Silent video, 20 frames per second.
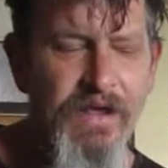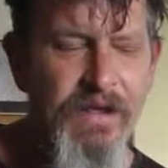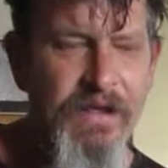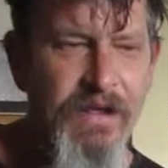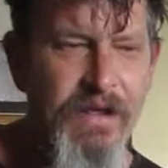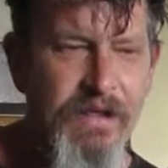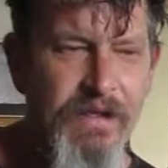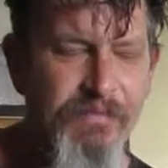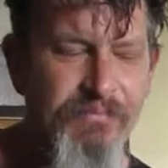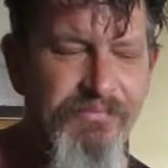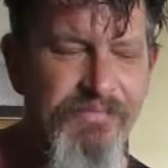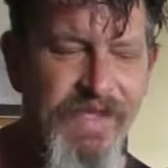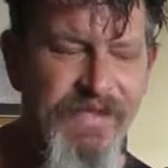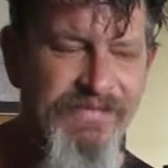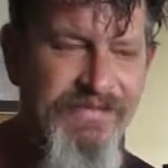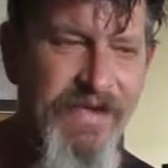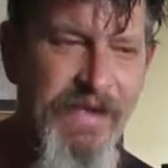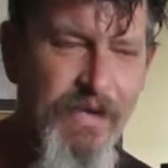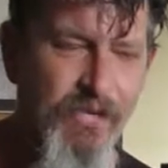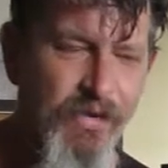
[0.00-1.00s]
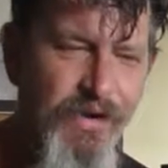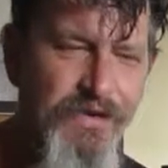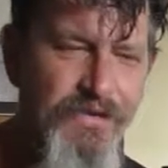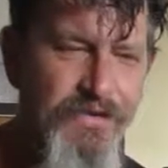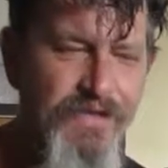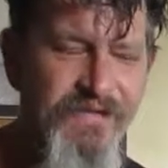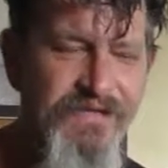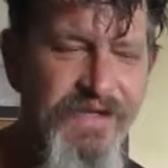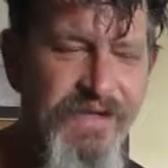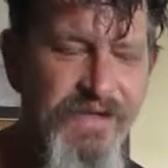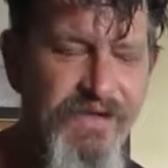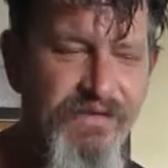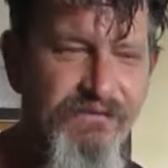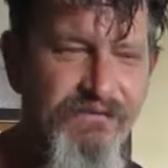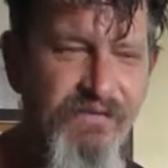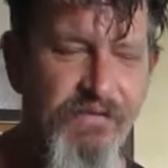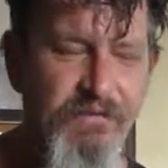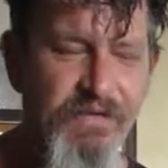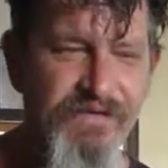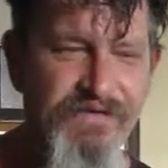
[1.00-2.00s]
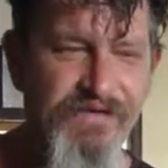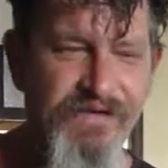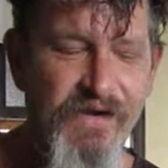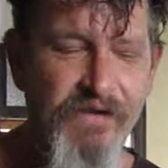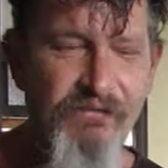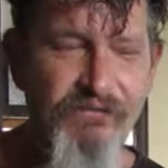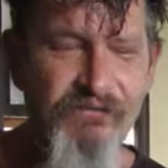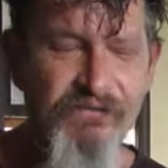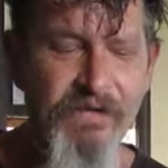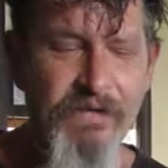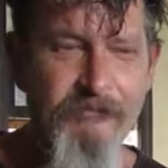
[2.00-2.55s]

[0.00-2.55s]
That's how I do things for myself.